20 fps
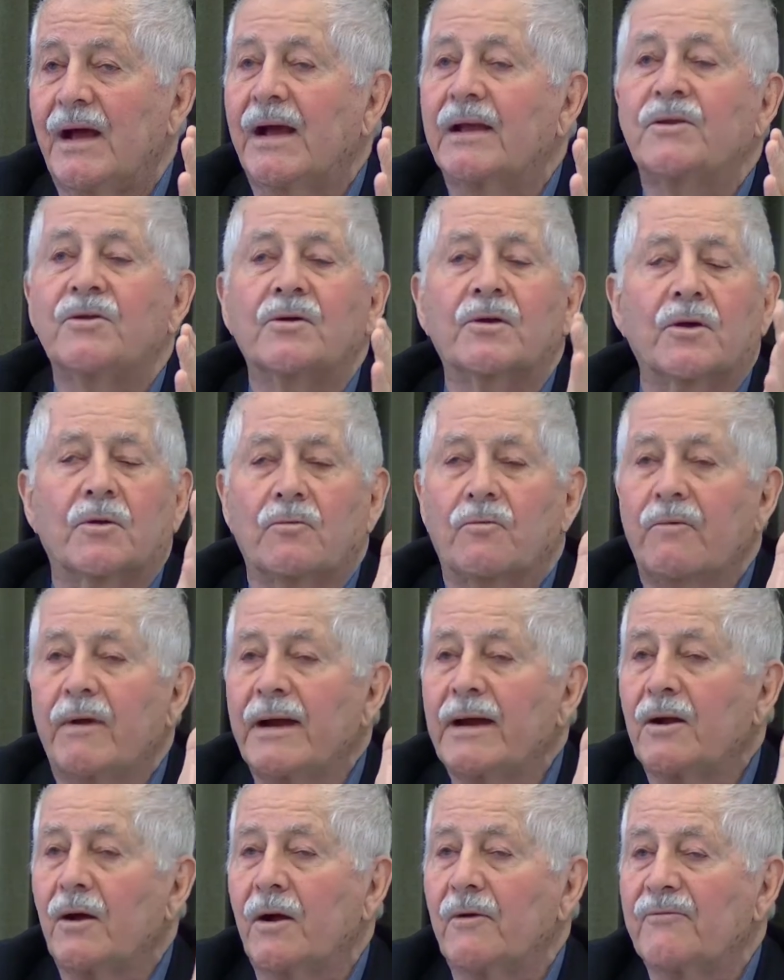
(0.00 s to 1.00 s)
I took it
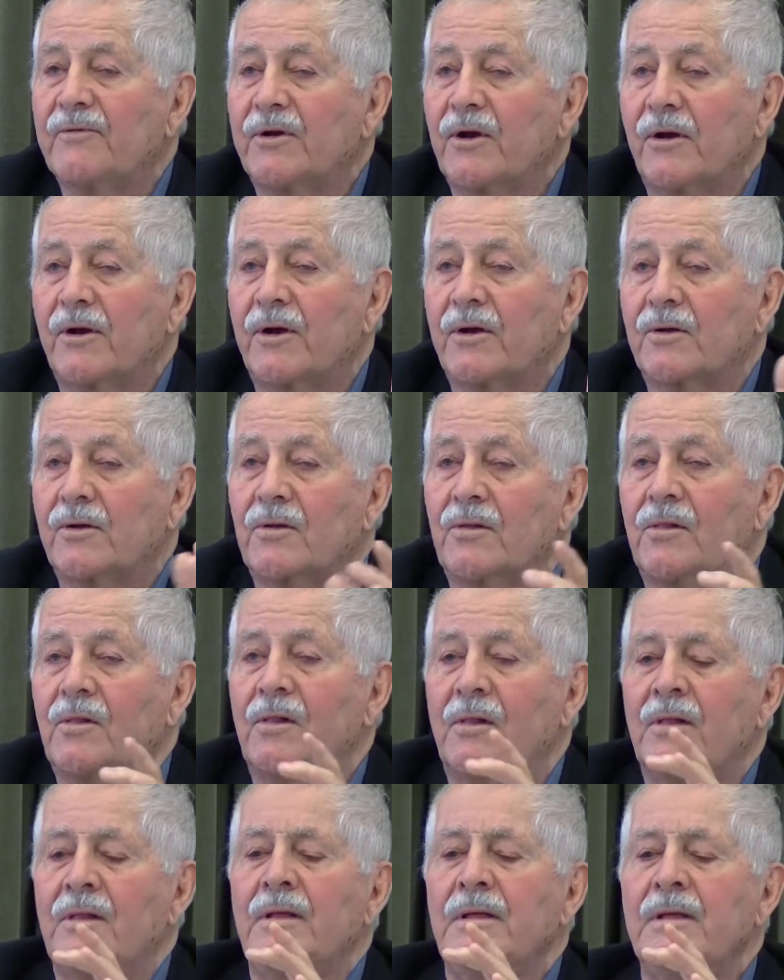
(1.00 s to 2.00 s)
right off an
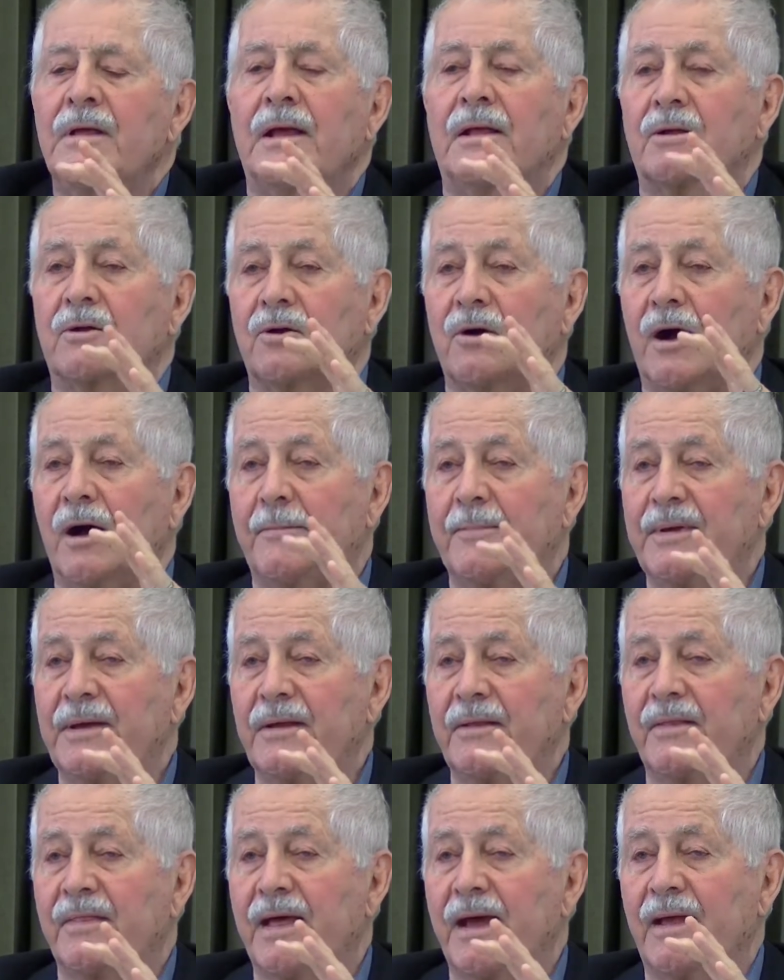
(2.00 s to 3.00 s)
article and
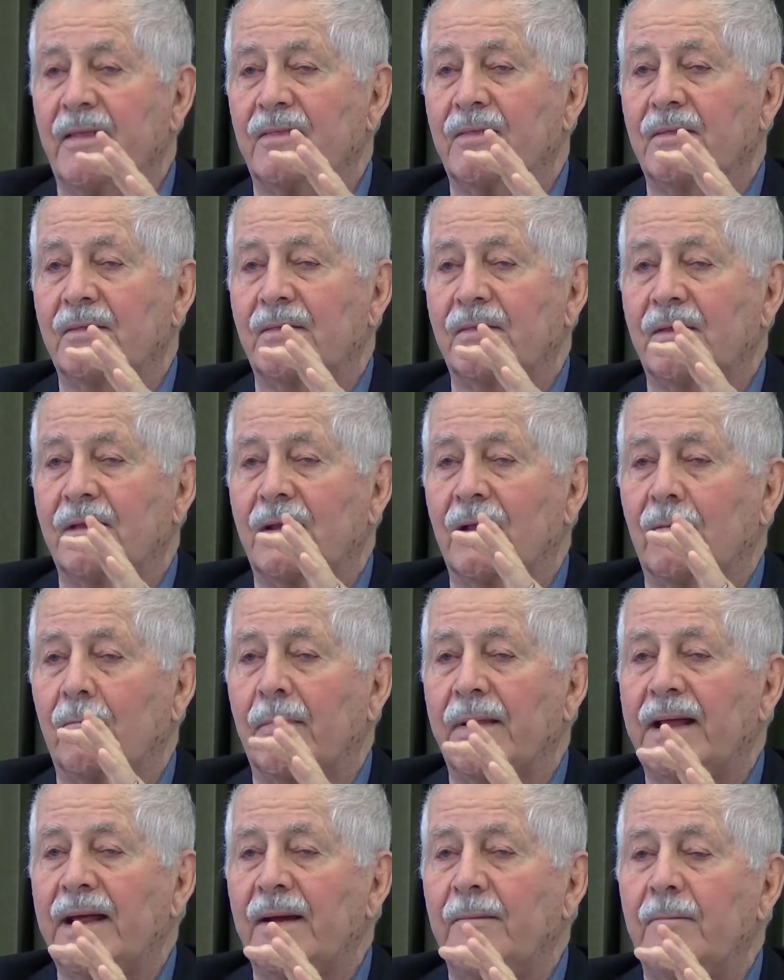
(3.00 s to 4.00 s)
copied that little
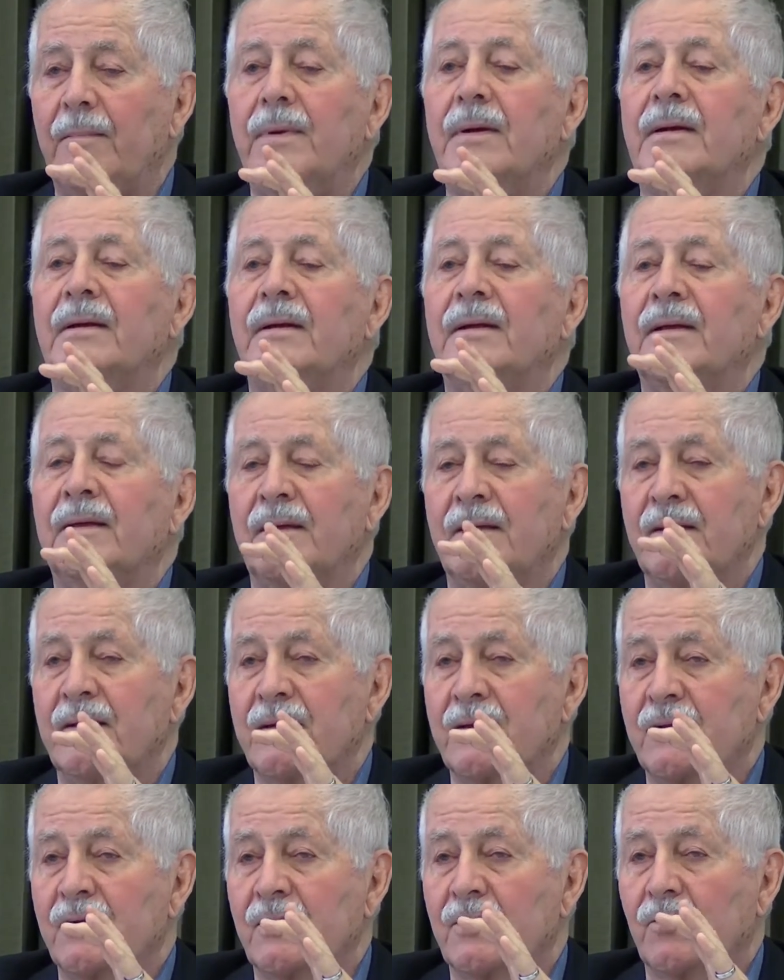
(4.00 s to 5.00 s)
blib
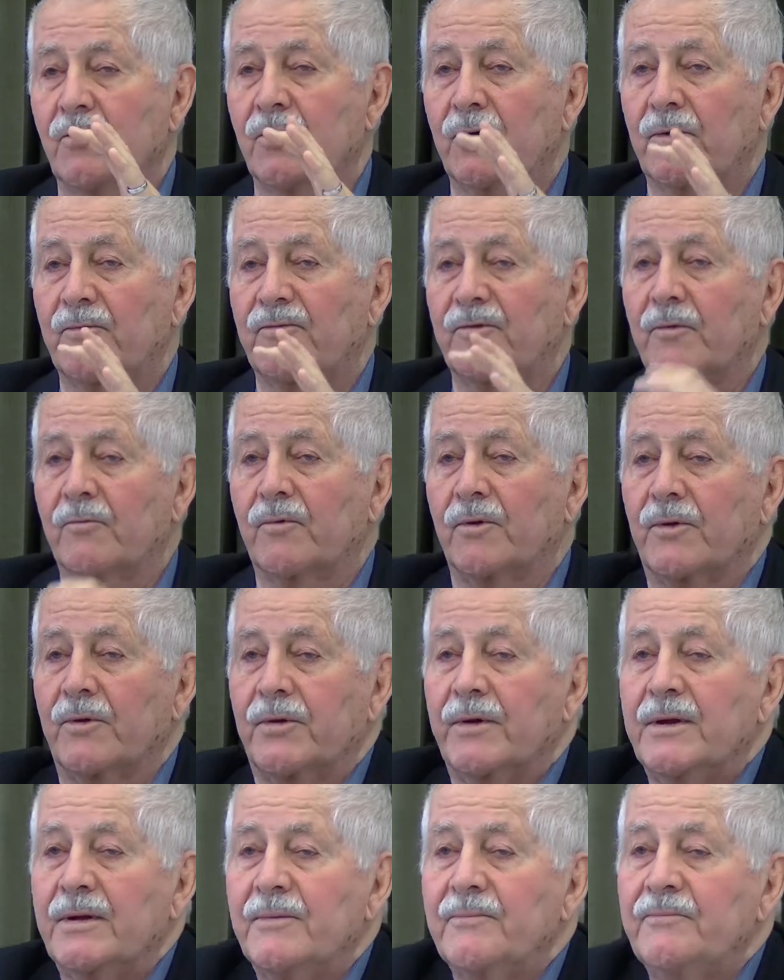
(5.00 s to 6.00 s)
word for
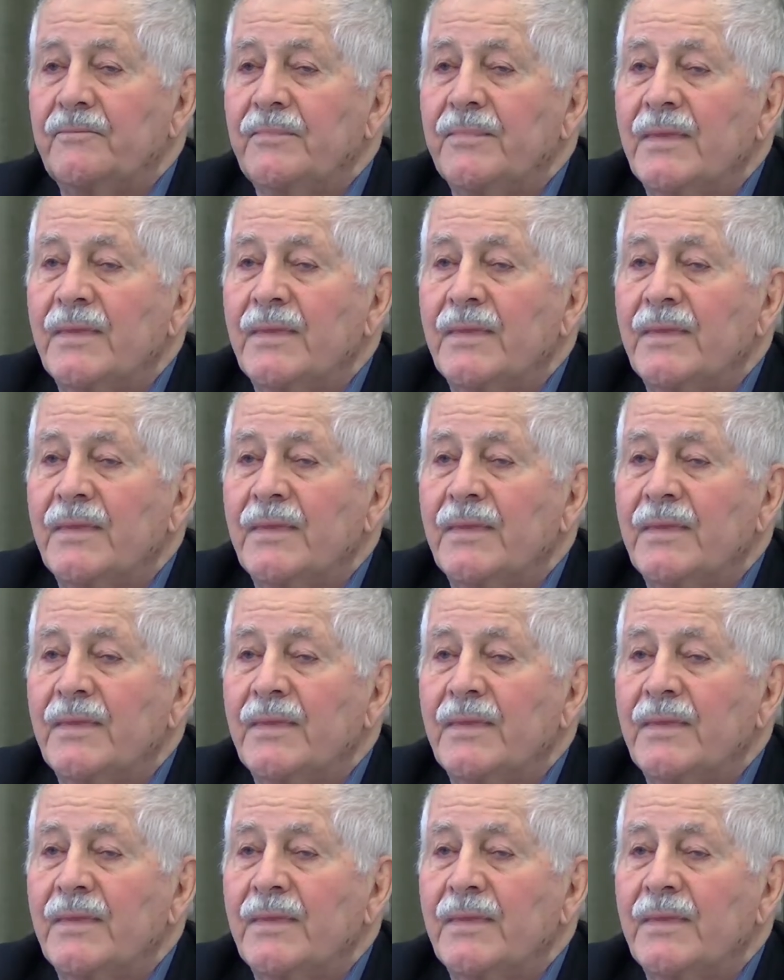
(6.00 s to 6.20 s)
word.